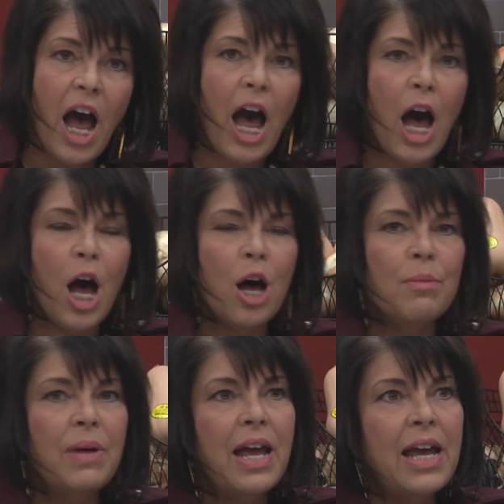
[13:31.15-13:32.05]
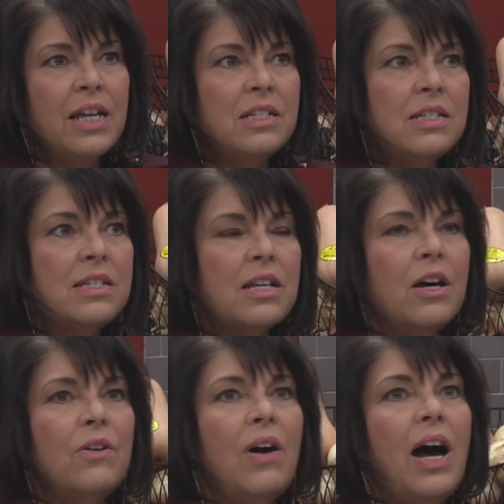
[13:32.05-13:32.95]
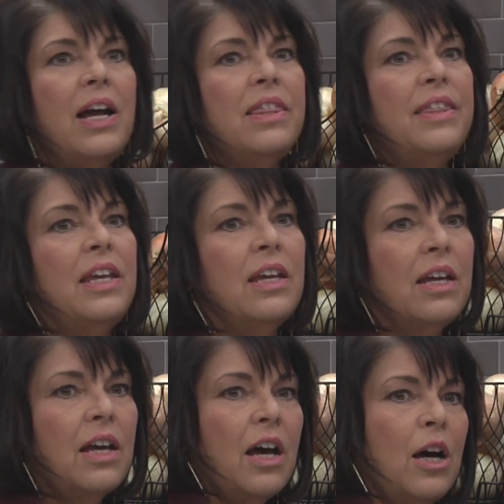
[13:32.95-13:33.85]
Sure. And so I think,